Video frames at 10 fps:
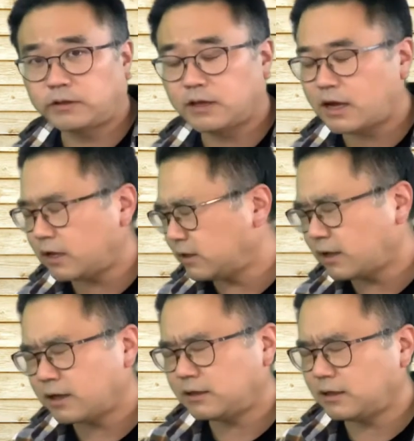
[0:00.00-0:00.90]
They
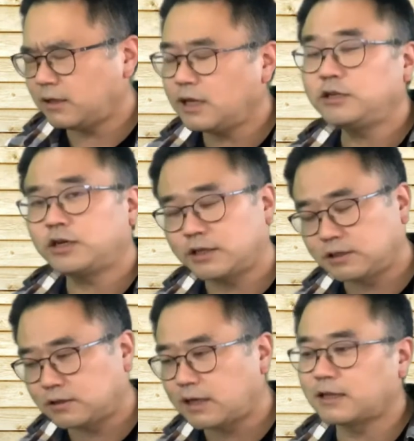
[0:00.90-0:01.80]
get the interest,
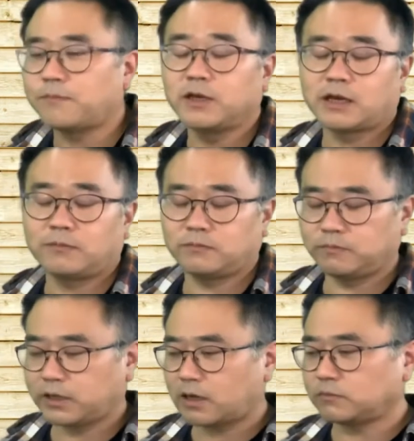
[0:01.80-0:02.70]
and that
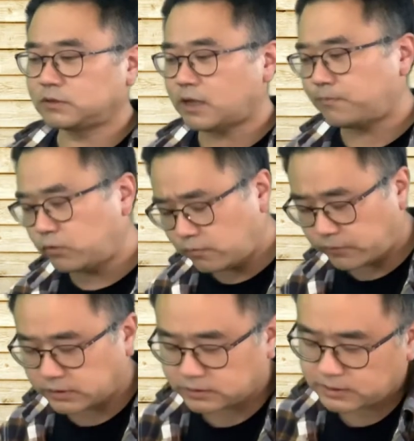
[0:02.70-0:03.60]
becomes their
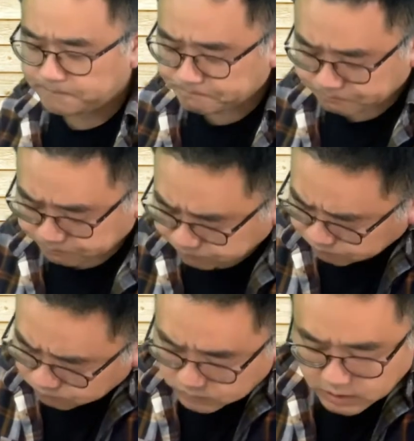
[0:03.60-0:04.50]
profit. You see,
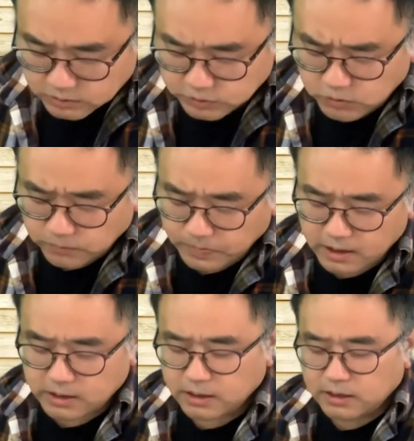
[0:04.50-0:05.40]
so
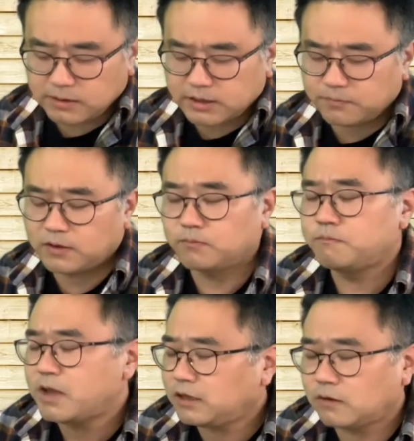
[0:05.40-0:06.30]

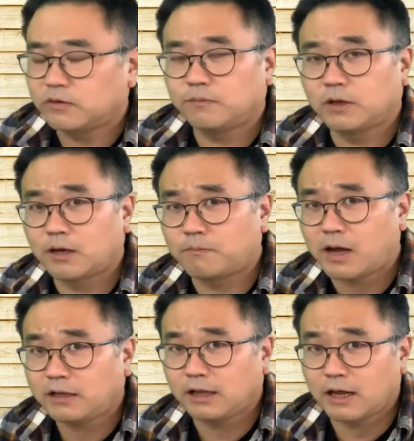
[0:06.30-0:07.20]
many of them became
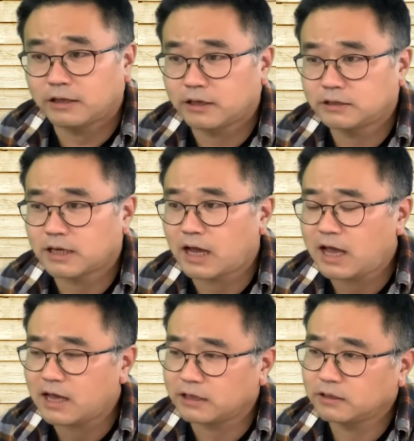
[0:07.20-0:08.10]
money lenders,
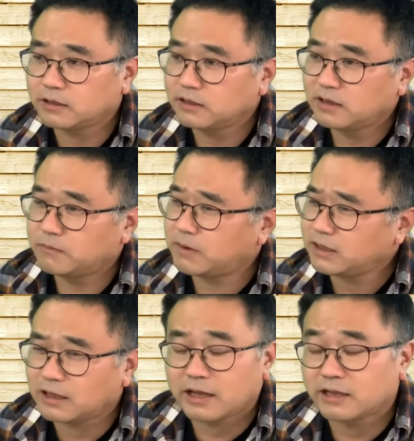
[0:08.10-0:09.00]
and money
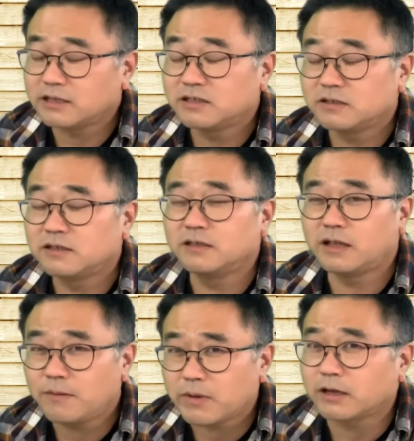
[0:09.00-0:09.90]
lenders, they
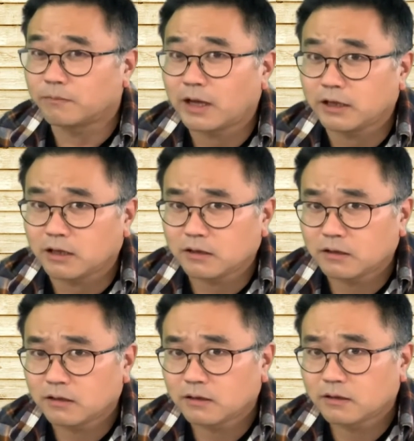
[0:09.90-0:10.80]
make money,
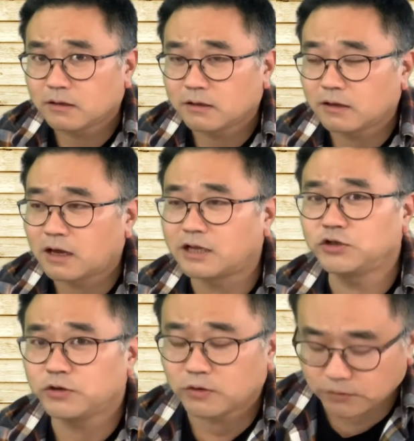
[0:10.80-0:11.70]
as
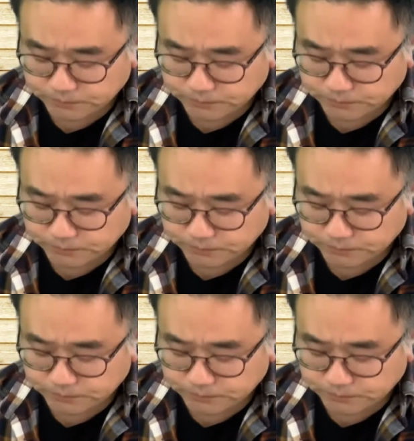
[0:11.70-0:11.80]
you know.